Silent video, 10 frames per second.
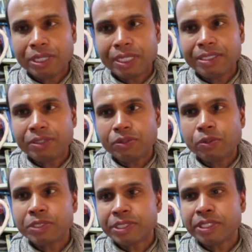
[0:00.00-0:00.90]
And
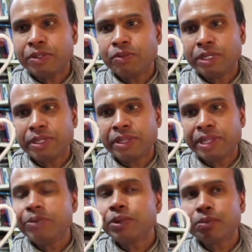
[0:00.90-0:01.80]
also, the
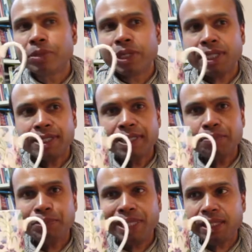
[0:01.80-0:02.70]
thing with a mug is
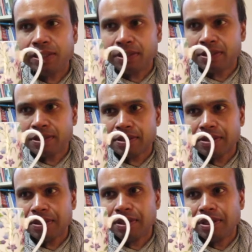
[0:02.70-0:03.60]
it's meaningless.
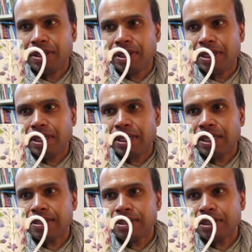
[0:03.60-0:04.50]
It
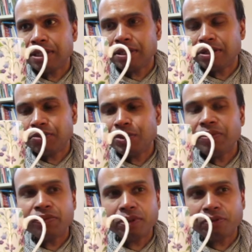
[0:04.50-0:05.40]
has, uh, one
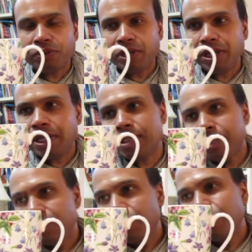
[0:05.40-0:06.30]
of the early
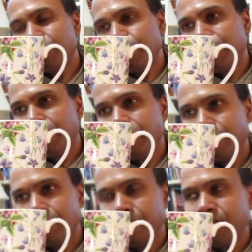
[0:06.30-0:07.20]
lessons of Course in
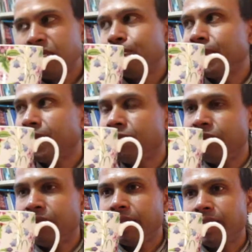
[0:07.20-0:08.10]
Miracles is to make
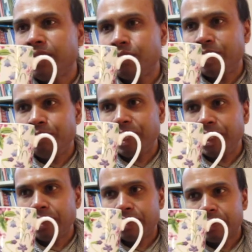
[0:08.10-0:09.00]
everything equally
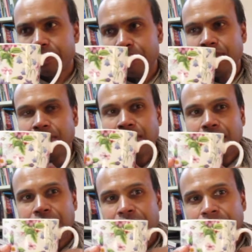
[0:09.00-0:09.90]
meaningless.
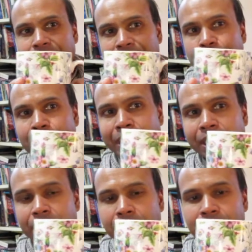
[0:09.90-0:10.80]
So it's a
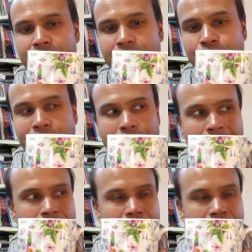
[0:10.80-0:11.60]
meaningless mug.